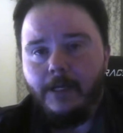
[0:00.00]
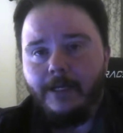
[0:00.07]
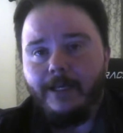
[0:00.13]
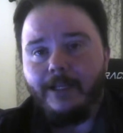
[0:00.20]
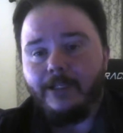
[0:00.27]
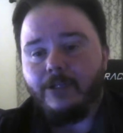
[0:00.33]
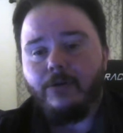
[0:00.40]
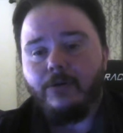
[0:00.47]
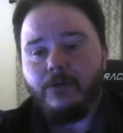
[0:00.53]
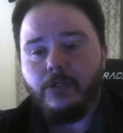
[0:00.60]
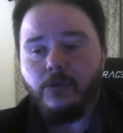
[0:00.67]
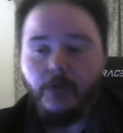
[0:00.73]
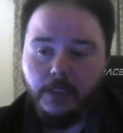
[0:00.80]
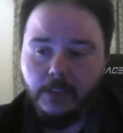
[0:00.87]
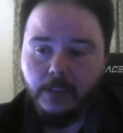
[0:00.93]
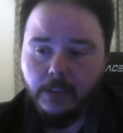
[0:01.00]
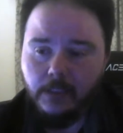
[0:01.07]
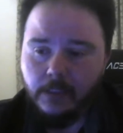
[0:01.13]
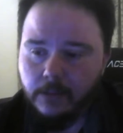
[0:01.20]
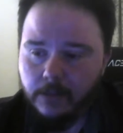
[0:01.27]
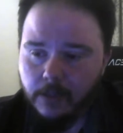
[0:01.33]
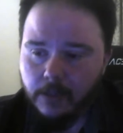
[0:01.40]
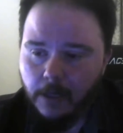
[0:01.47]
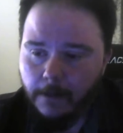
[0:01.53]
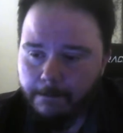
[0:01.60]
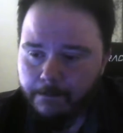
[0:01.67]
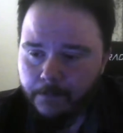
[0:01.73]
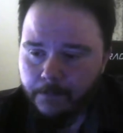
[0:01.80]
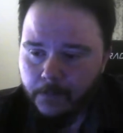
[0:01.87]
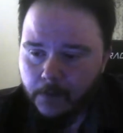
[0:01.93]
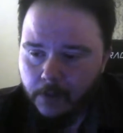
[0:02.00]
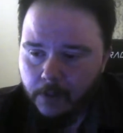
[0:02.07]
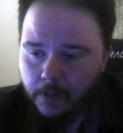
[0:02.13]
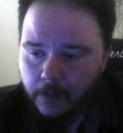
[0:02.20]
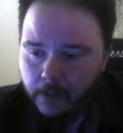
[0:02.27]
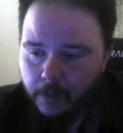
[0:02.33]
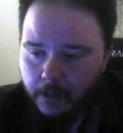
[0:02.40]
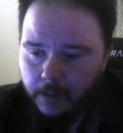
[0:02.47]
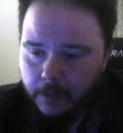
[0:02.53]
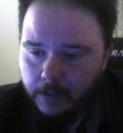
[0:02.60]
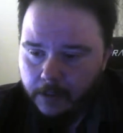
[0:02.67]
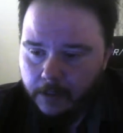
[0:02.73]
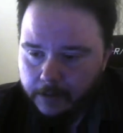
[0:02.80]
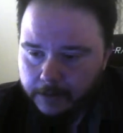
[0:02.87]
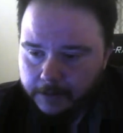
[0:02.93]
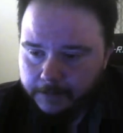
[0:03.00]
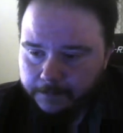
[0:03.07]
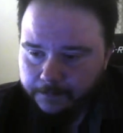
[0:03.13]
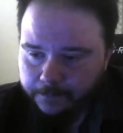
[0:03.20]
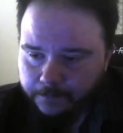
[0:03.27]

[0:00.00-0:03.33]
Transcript: And it's hard to trace. So, um,